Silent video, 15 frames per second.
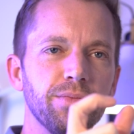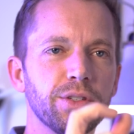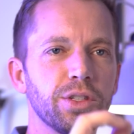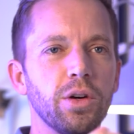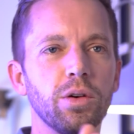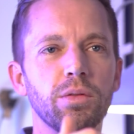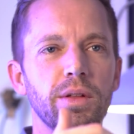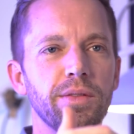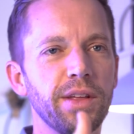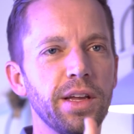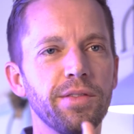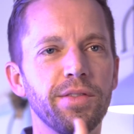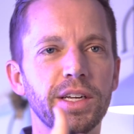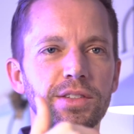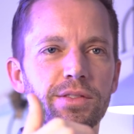So they
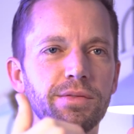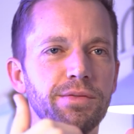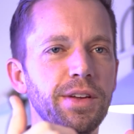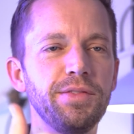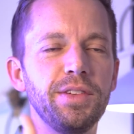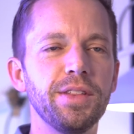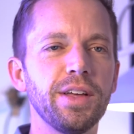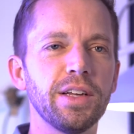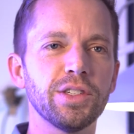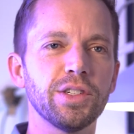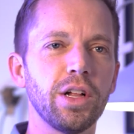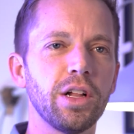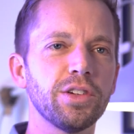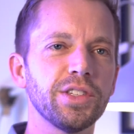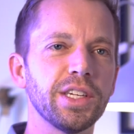invest
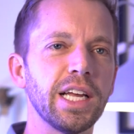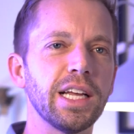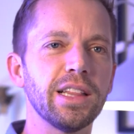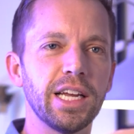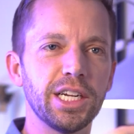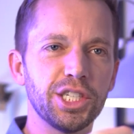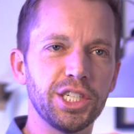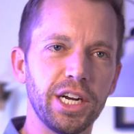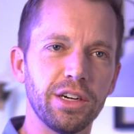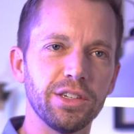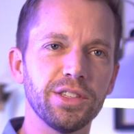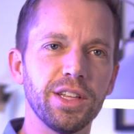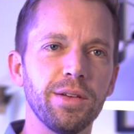$50,000, they get less shares.